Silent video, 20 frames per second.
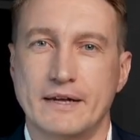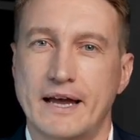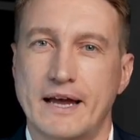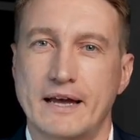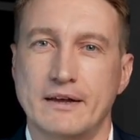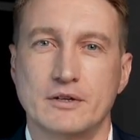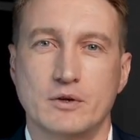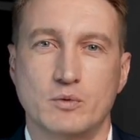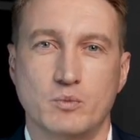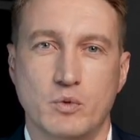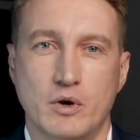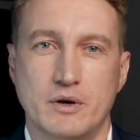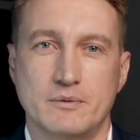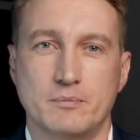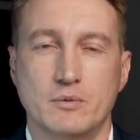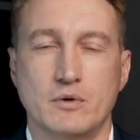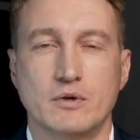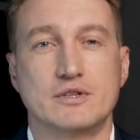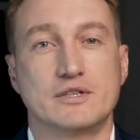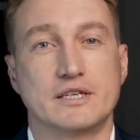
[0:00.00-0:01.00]
and the
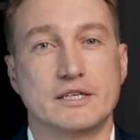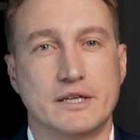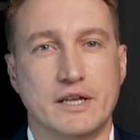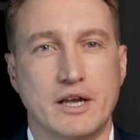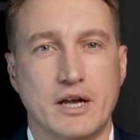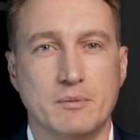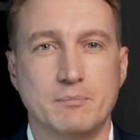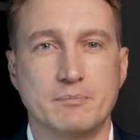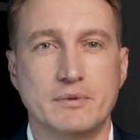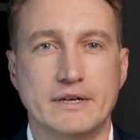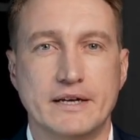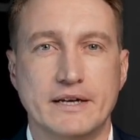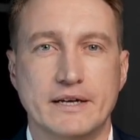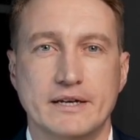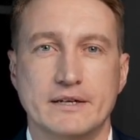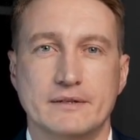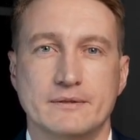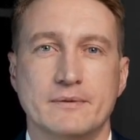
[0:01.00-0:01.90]
one-person company